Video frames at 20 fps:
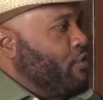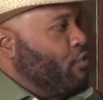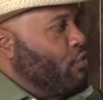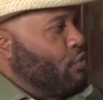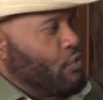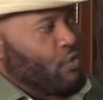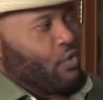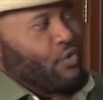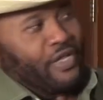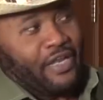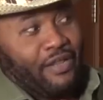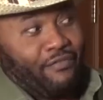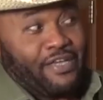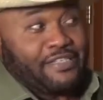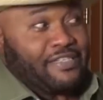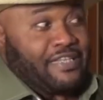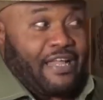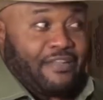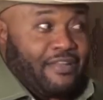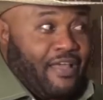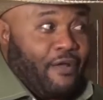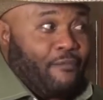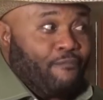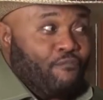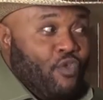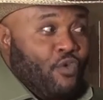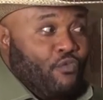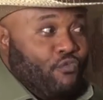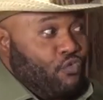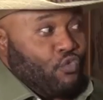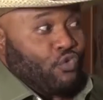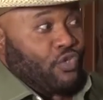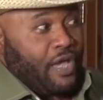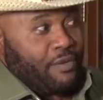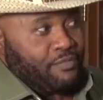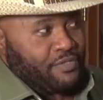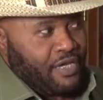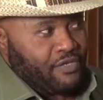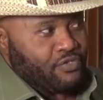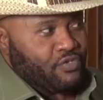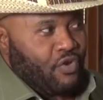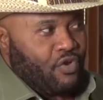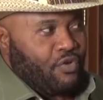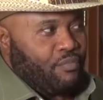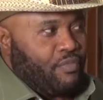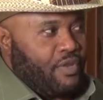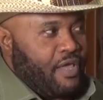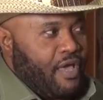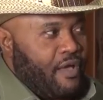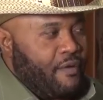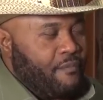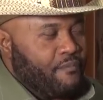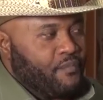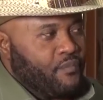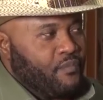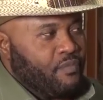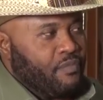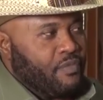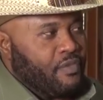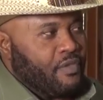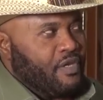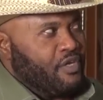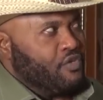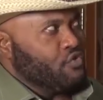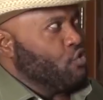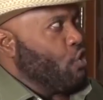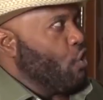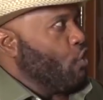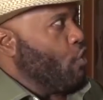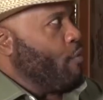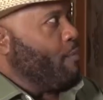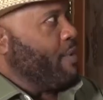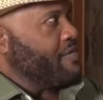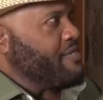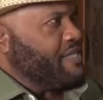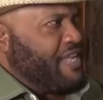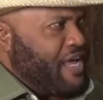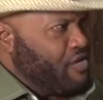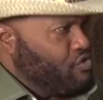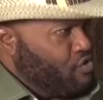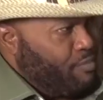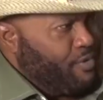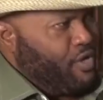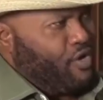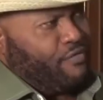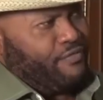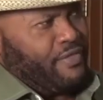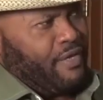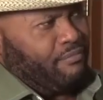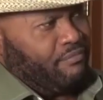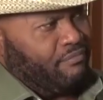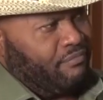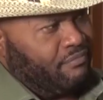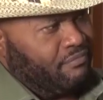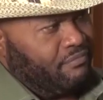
he will go. He never sat down. A few times I saw him there. He's dull of us. There are so many of them.